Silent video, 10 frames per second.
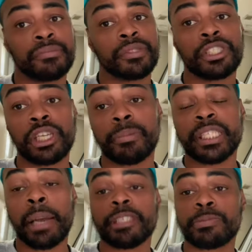
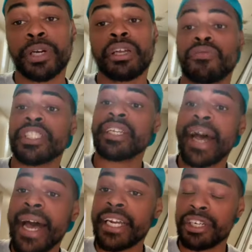Summertime and spring, rents are
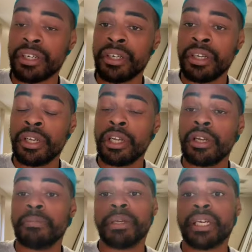higher
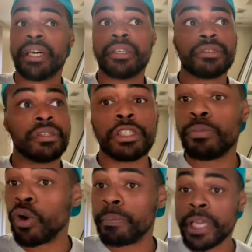because there's
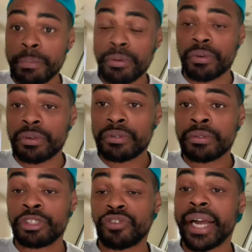more people
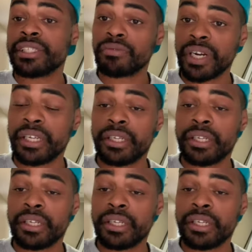trying to rent.